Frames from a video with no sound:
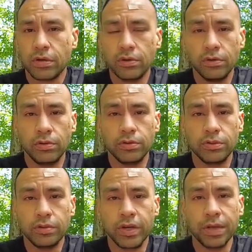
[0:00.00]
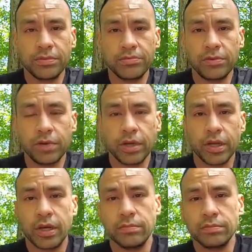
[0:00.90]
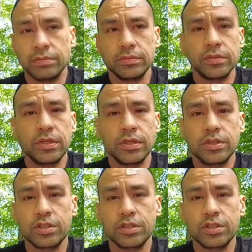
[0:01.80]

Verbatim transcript: Cool. 2 a.m. to 4 a.m.